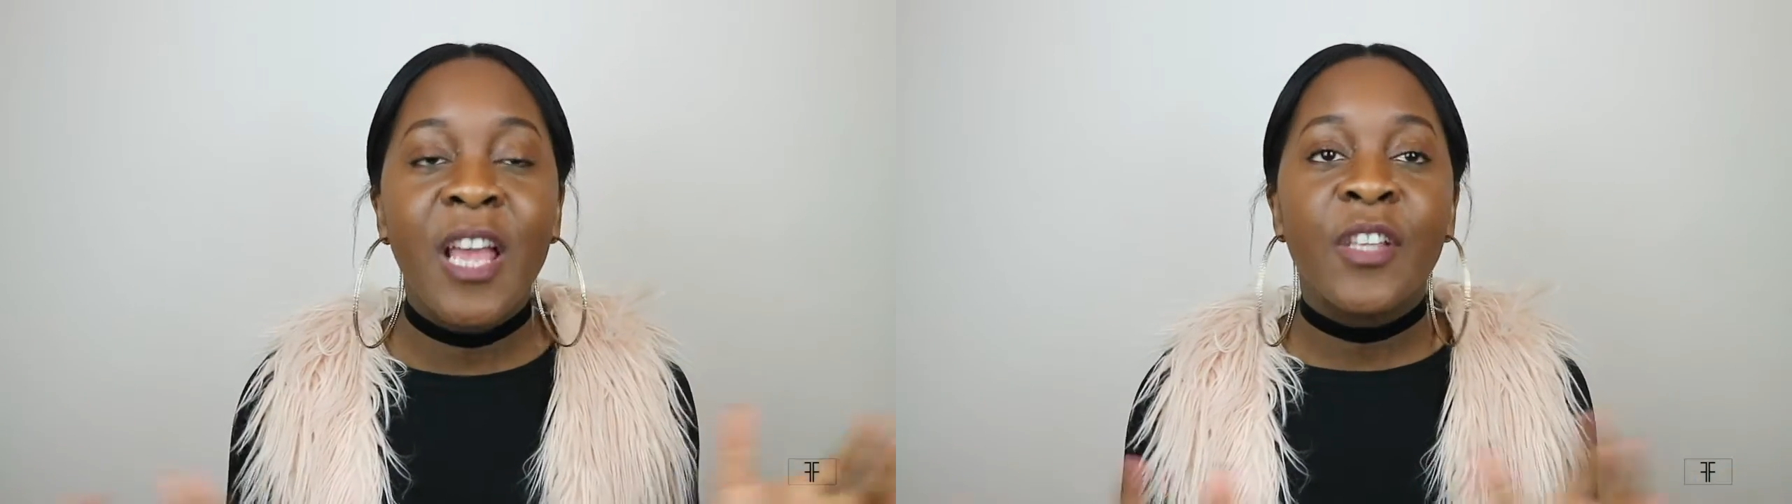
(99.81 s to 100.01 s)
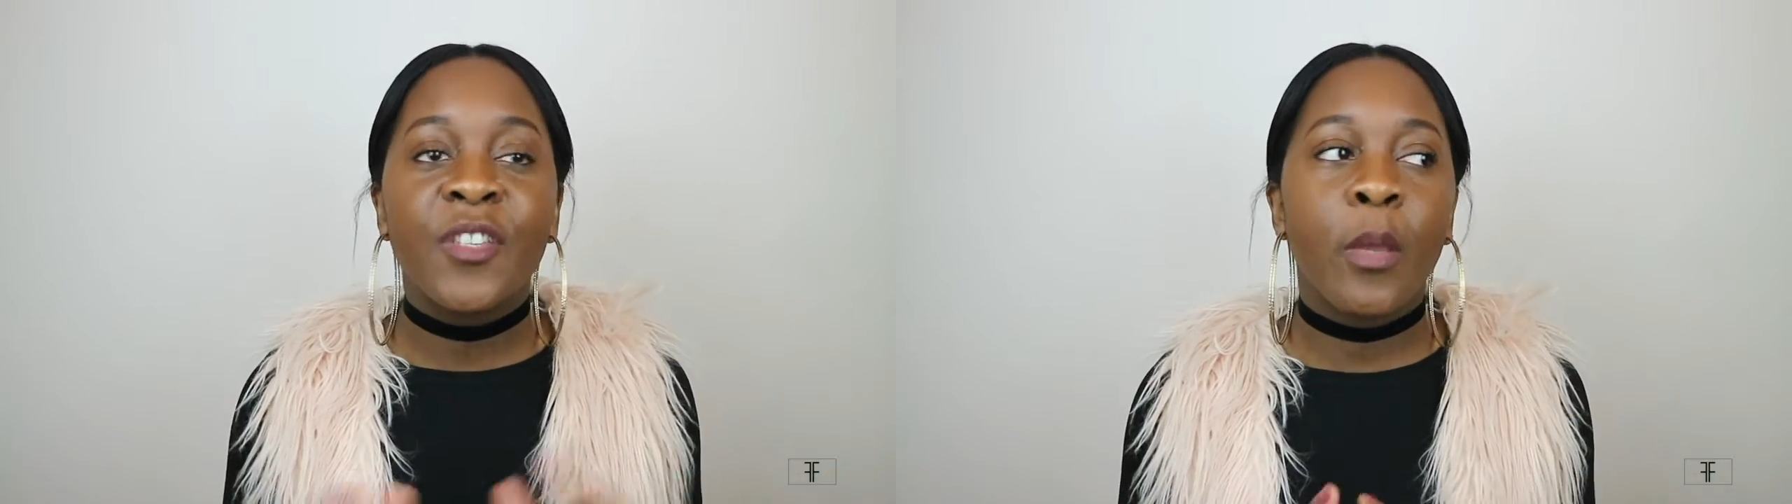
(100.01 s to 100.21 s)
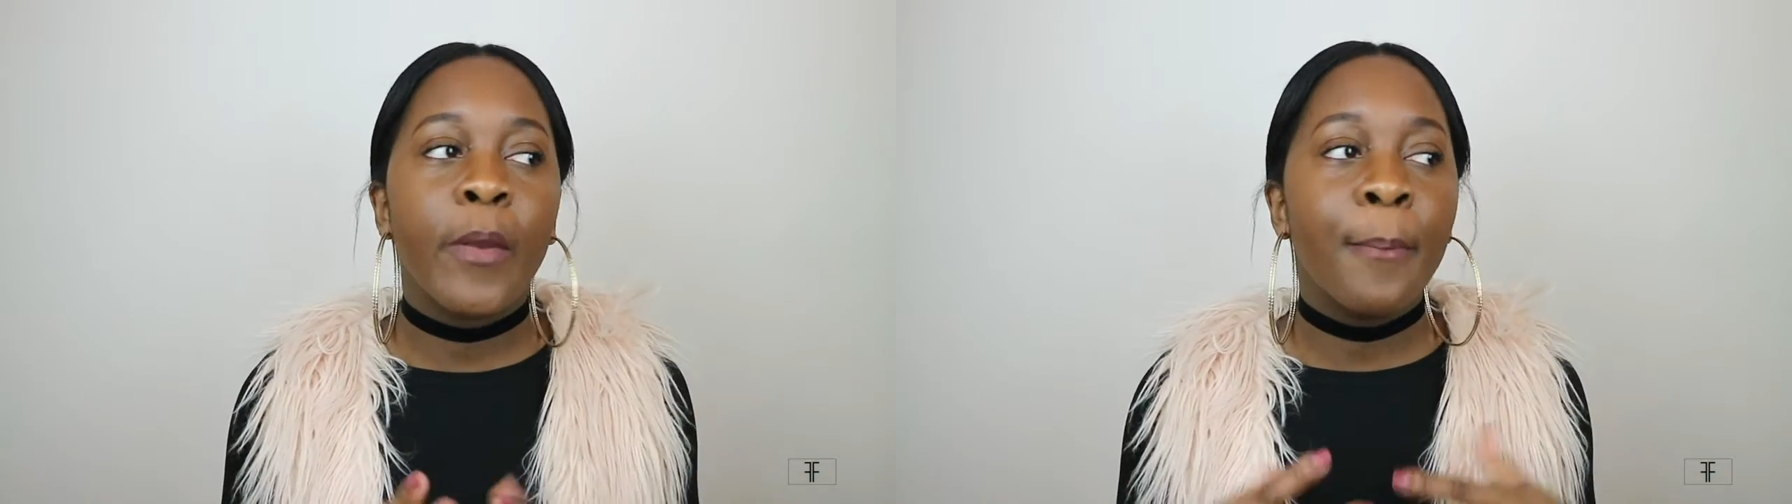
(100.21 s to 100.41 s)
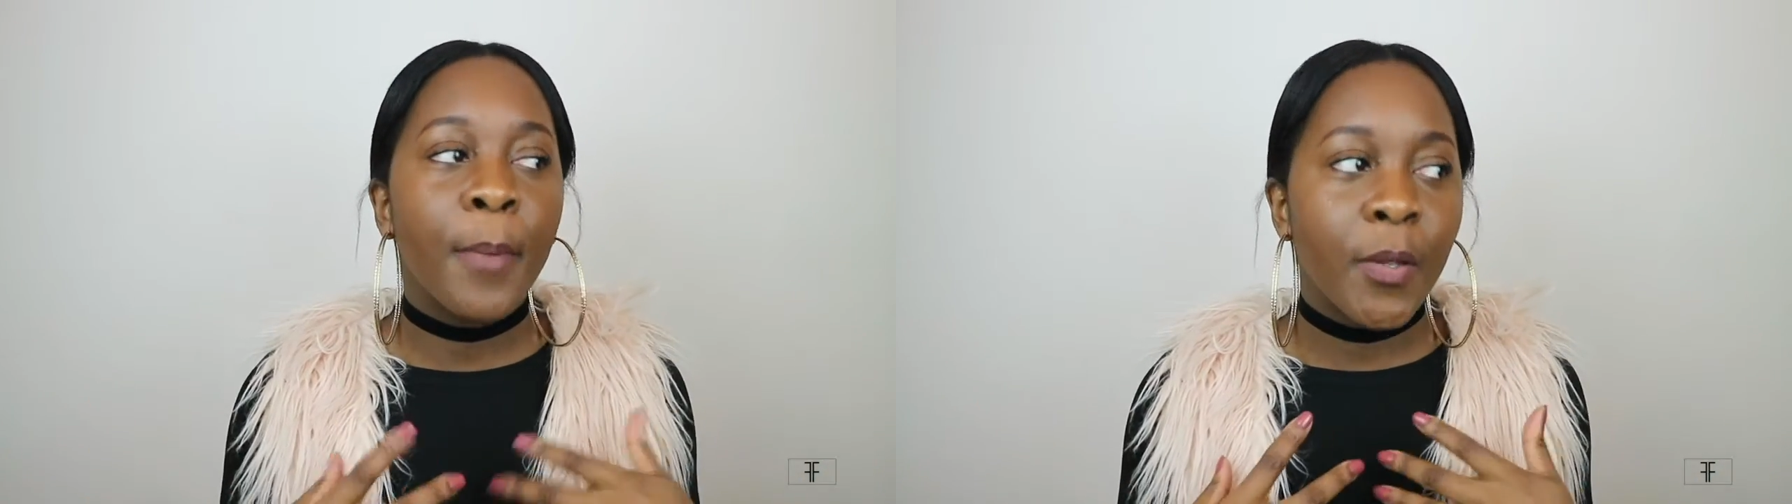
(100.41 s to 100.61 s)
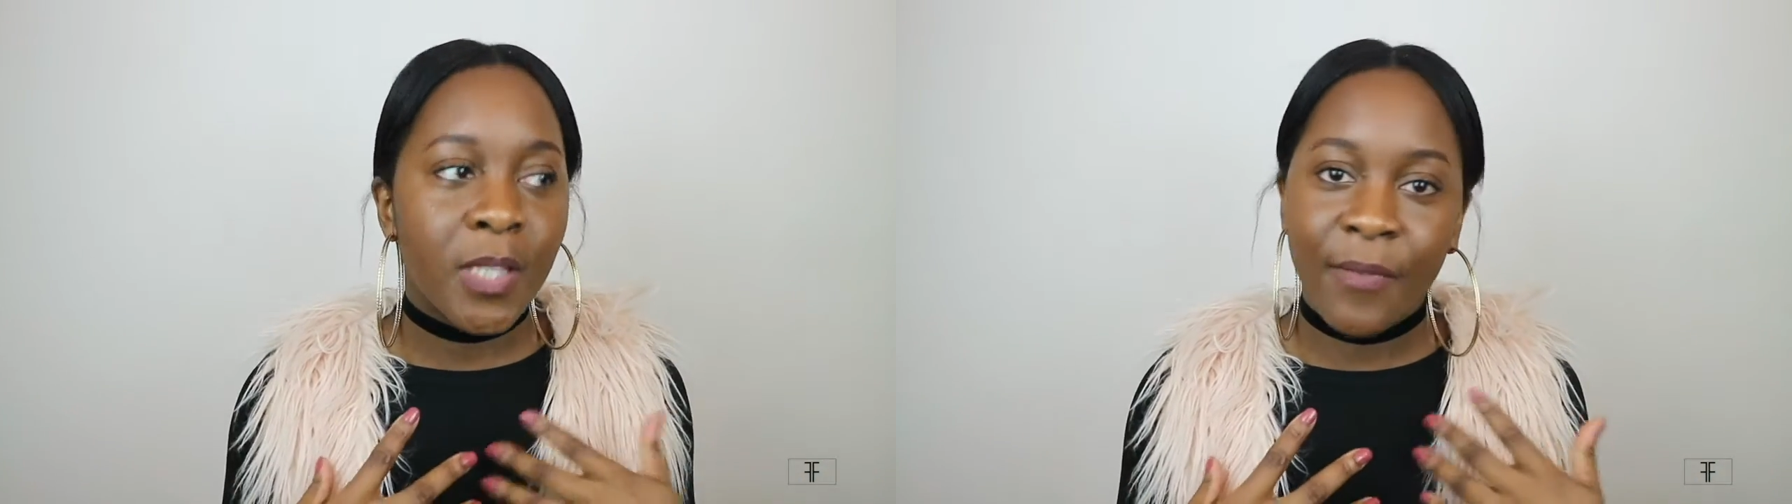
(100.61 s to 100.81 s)
So it
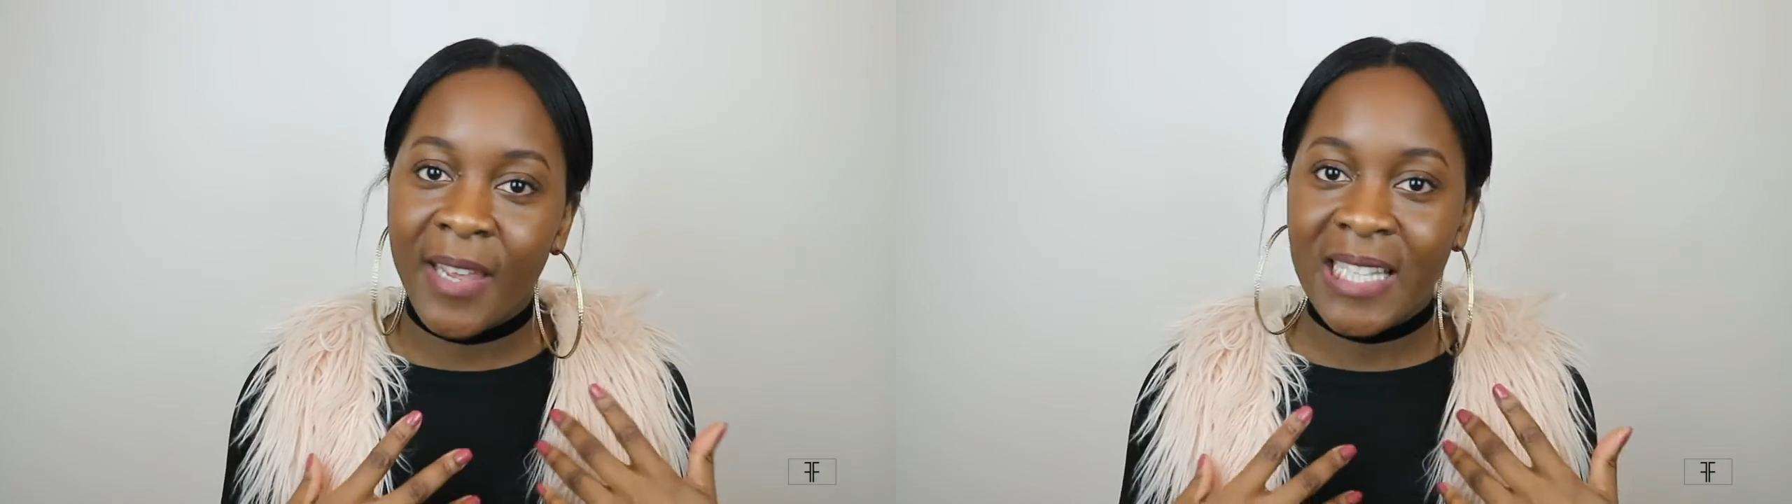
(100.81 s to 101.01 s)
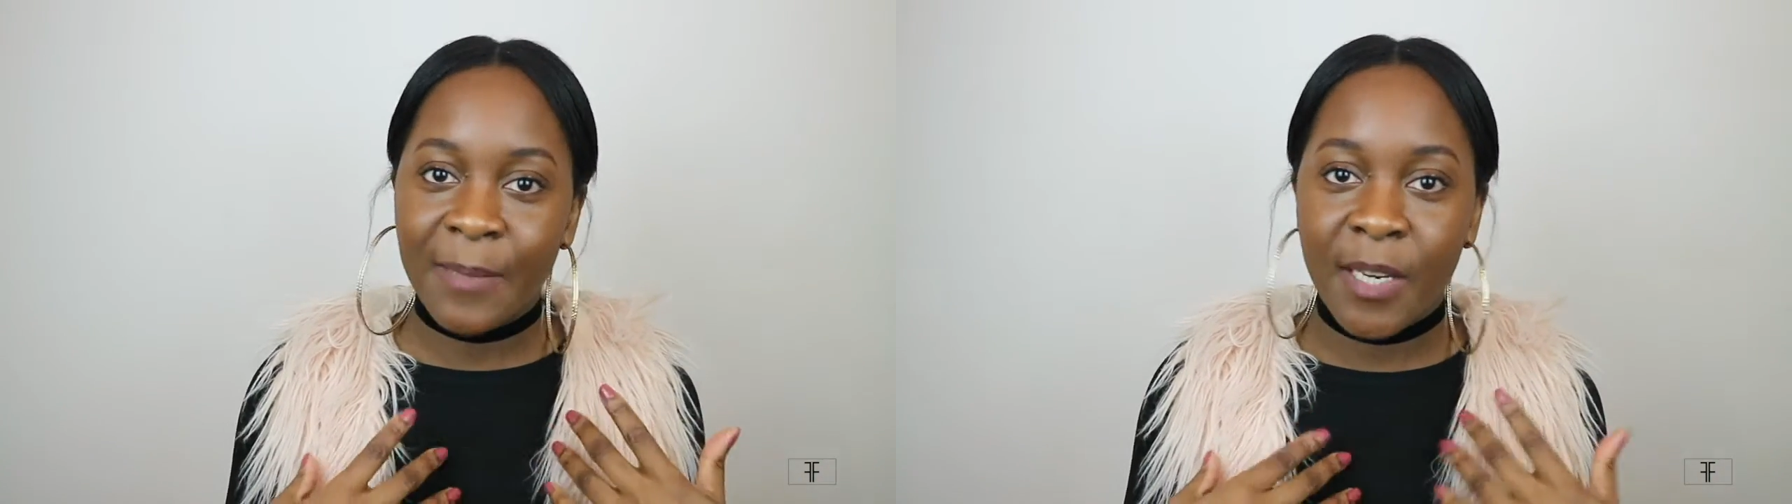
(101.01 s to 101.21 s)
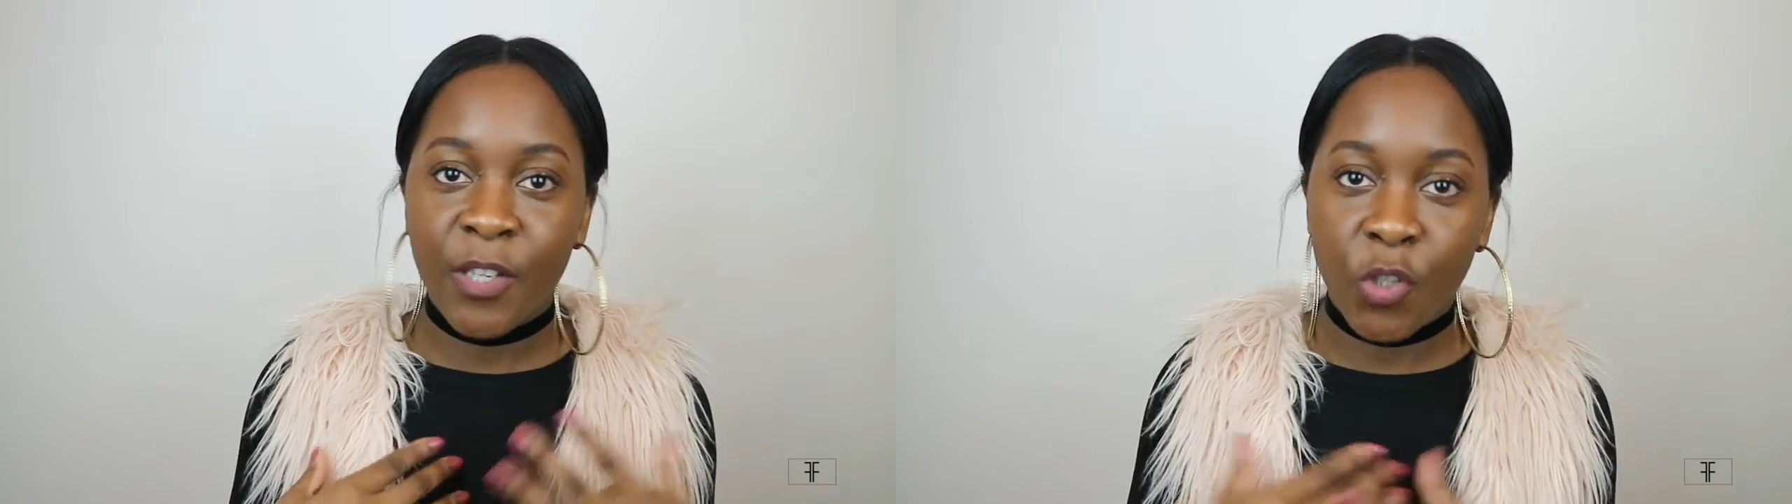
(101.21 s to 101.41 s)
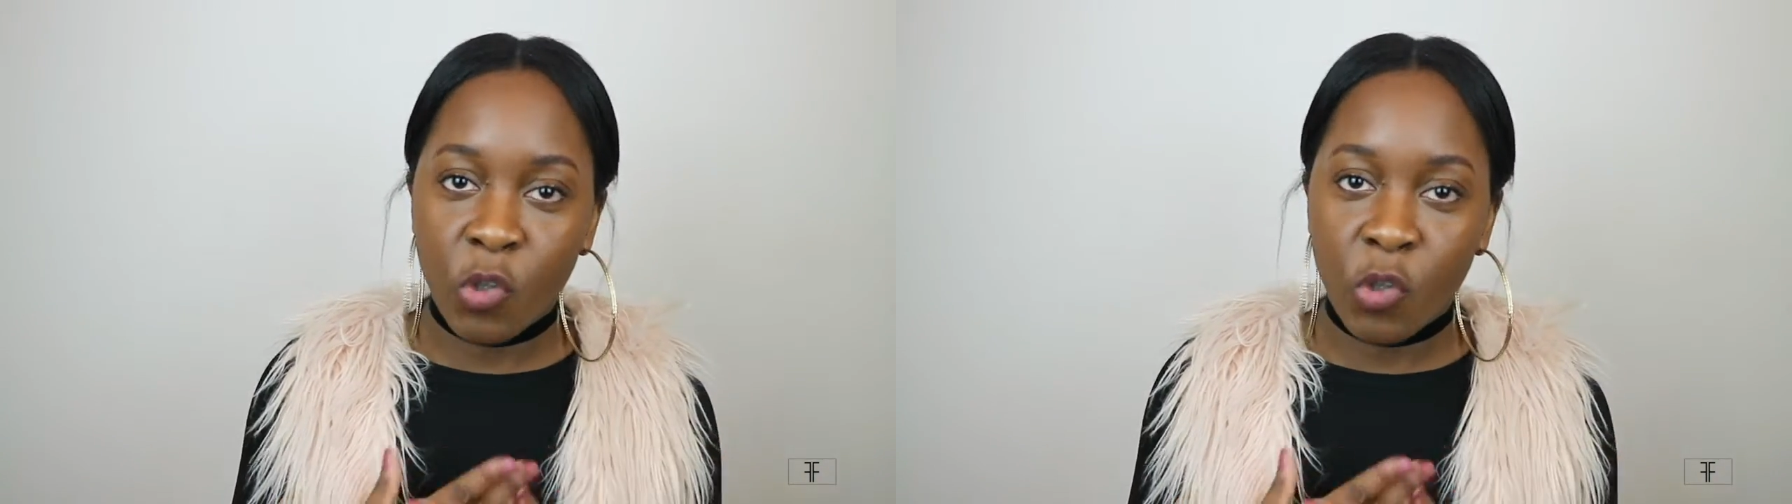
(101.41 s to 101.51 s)
motivates me to